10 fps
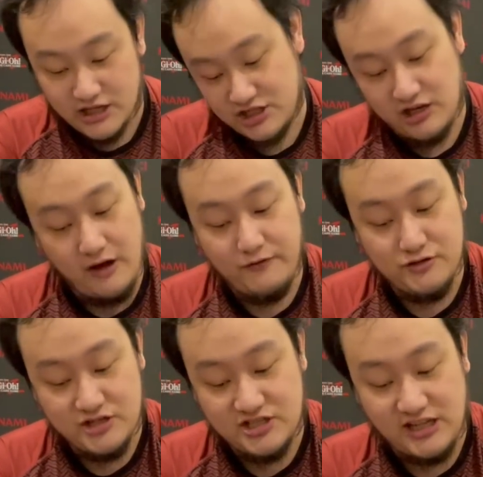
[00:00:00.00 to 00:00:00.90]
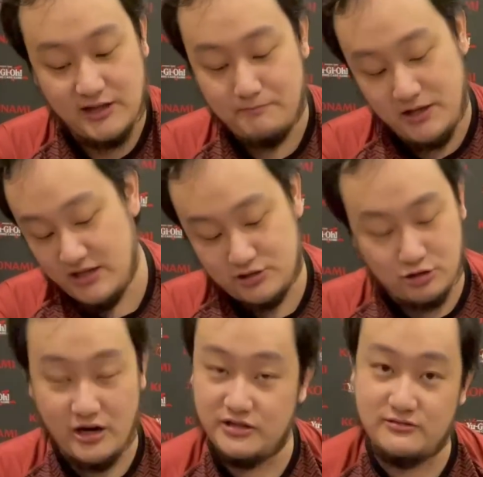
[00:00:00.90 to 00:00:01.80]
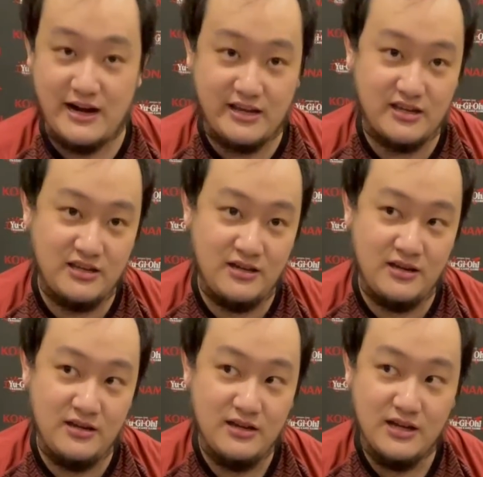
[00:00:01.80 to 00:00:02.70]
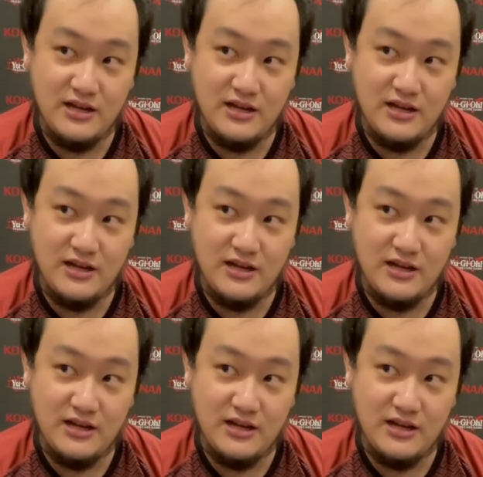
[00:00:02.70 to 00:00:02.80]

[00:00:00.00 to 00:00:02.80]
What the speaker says: Shadow Fusion send a Beast, draw into Raigeki,